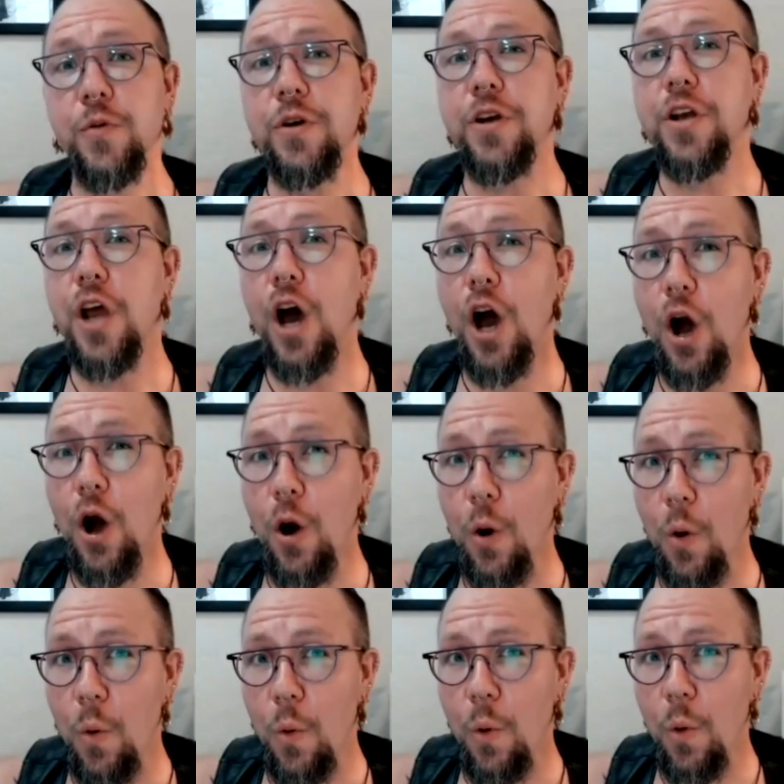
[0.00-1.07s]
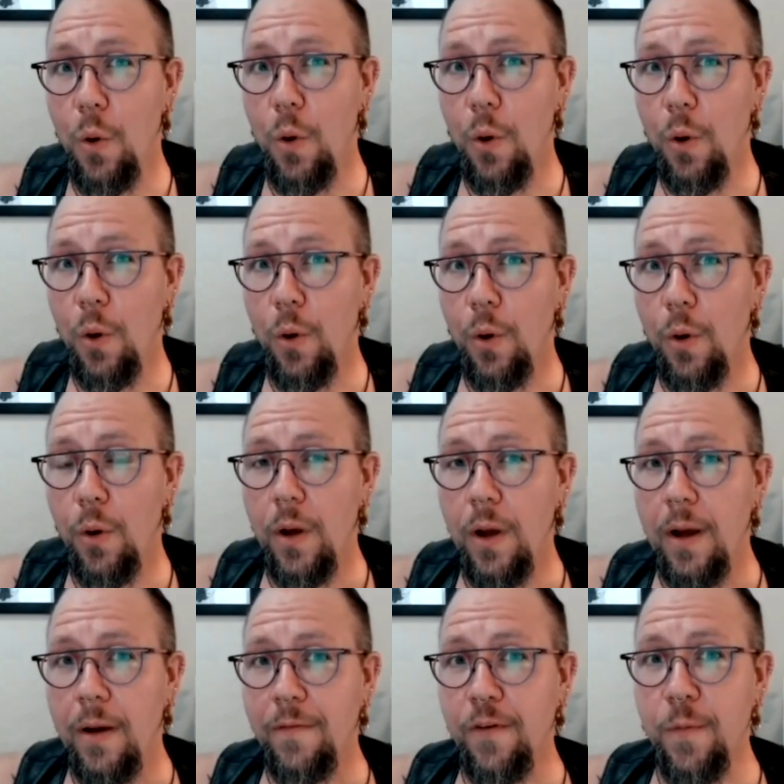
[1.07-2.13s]
know
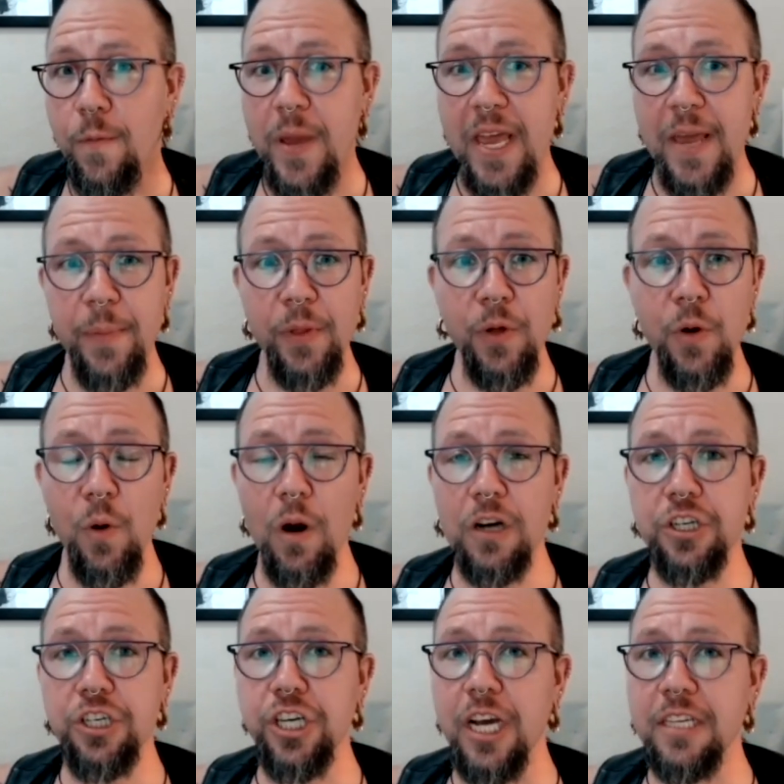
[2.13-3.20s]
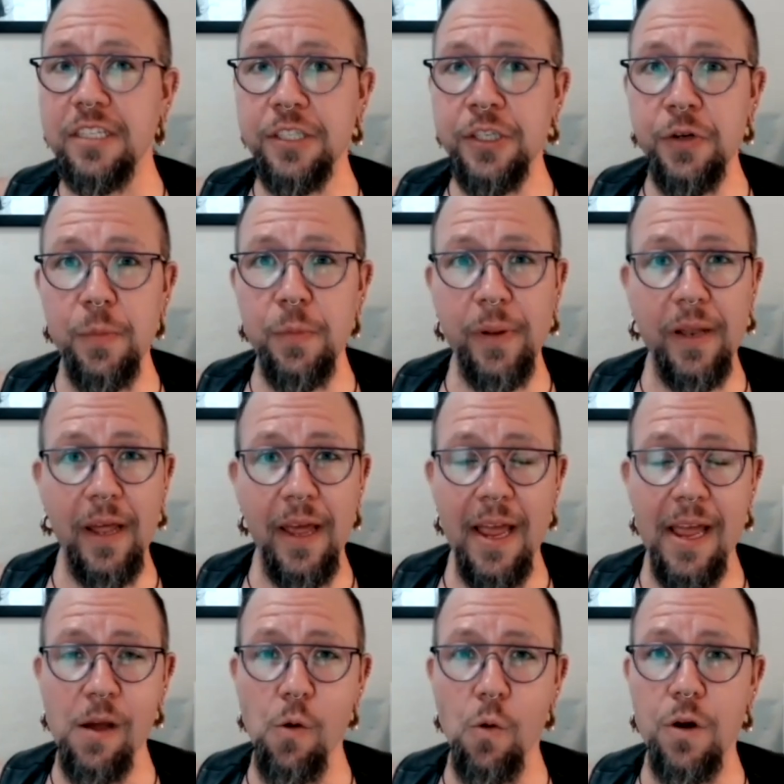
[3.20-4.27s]
for people who are just new to
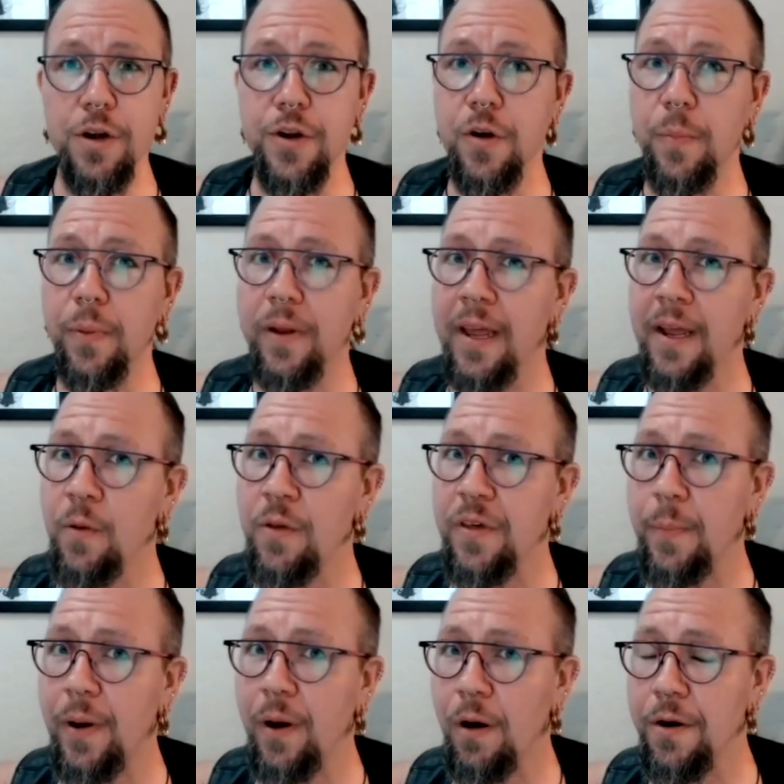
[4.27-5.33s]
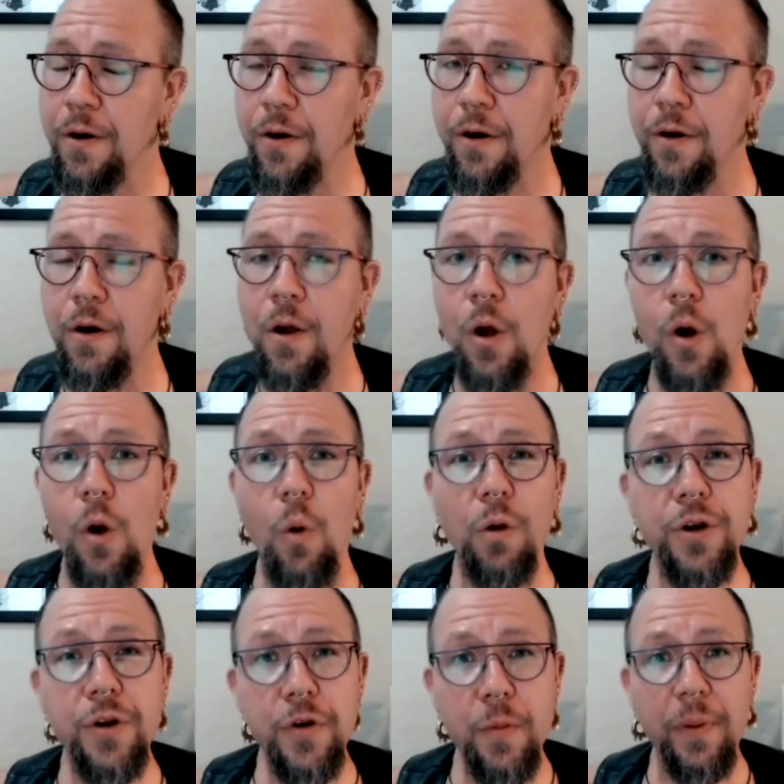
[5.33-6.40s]
playing or new to playing with a partner or
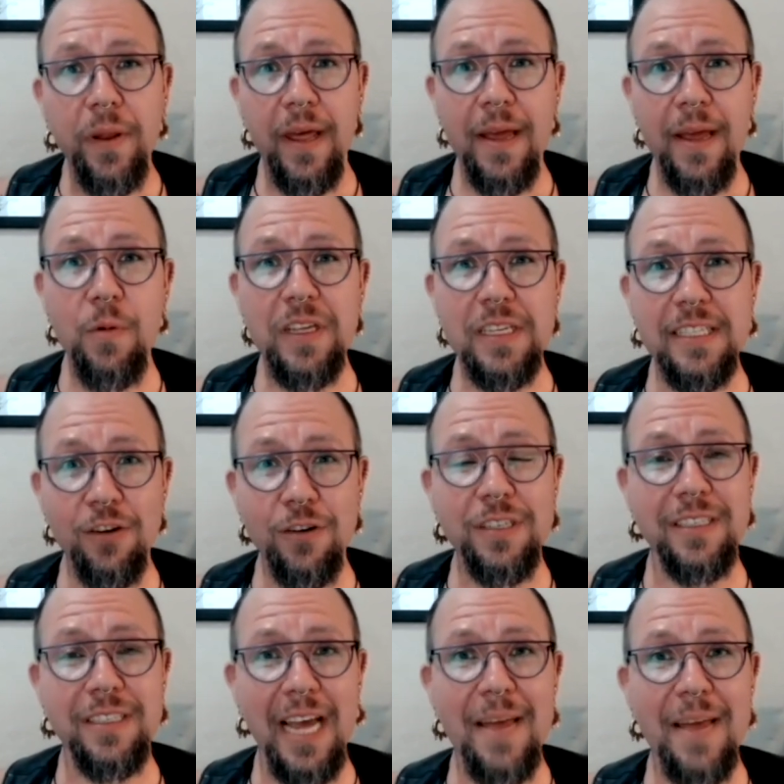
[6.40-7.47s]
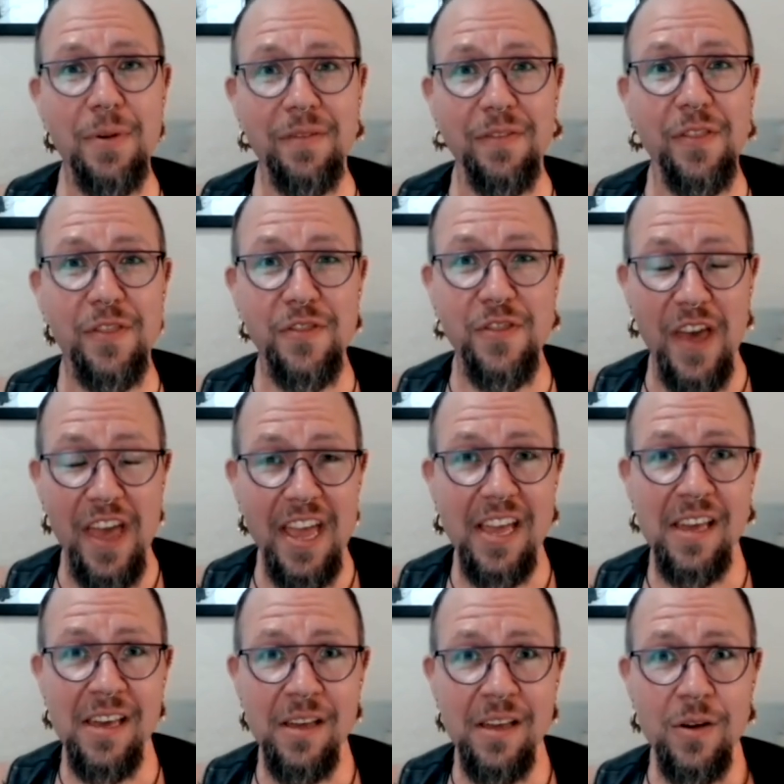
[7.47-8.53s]
new to playing with a certain type of
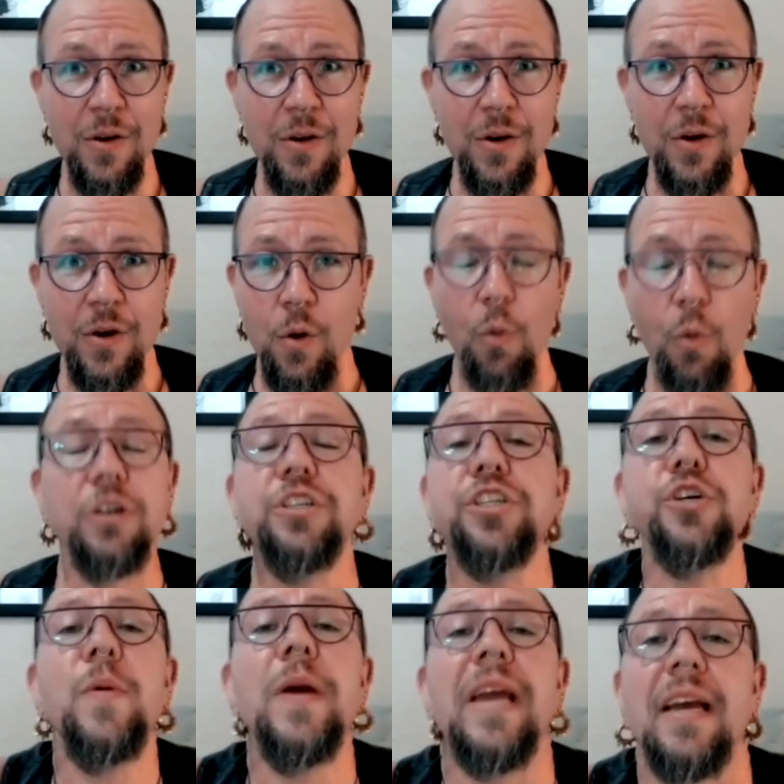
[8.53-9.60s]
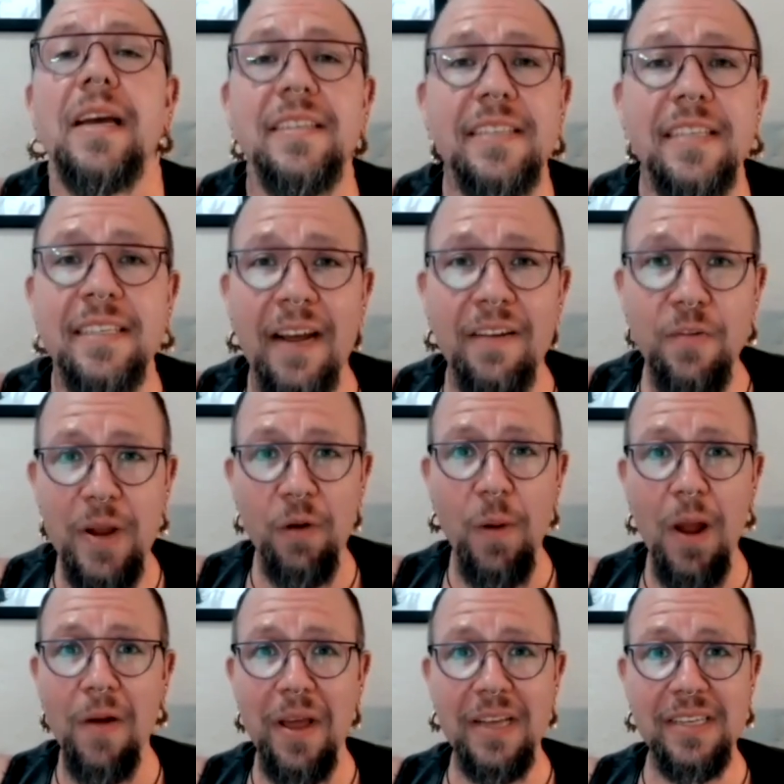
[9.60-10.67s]
thing or doing it, because it doesn't have to be
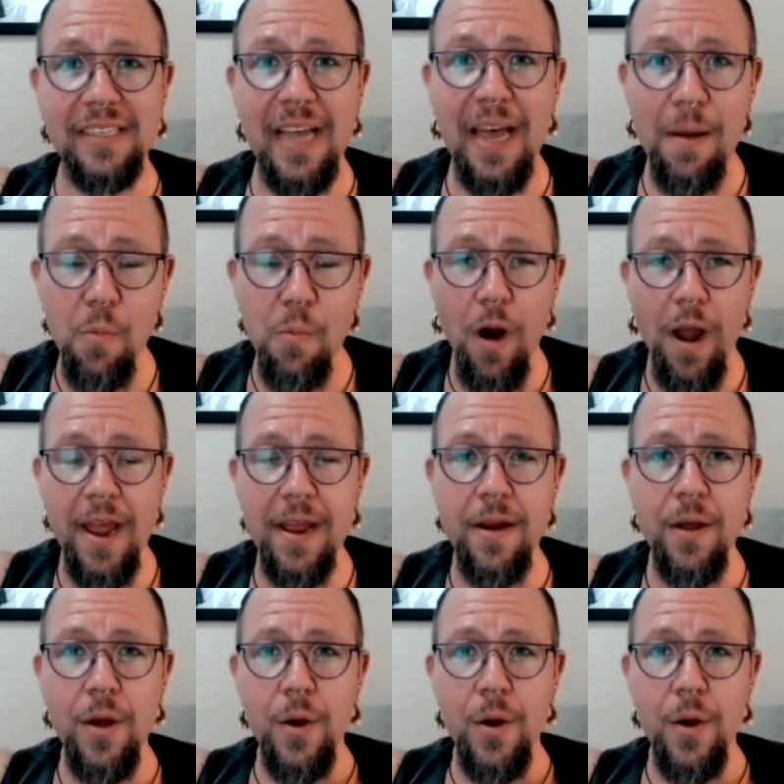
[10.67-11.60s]
around SM, right?